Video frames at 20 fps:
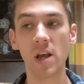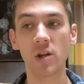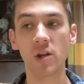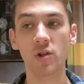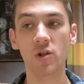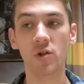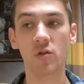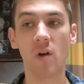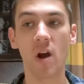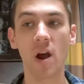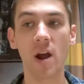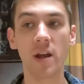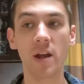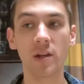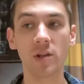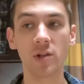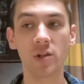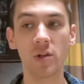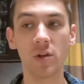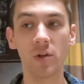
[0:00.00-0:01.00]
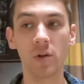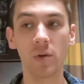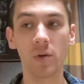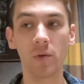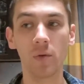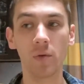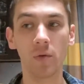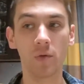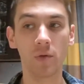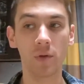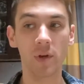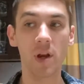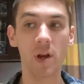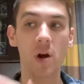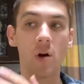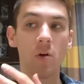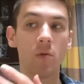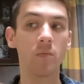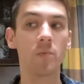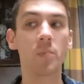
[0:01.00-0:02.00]
trying to, you
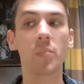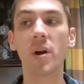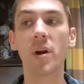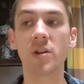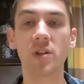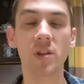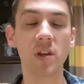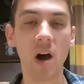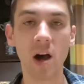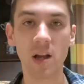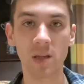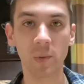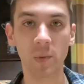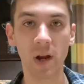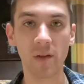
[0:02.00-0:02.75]
know, preach the gospel to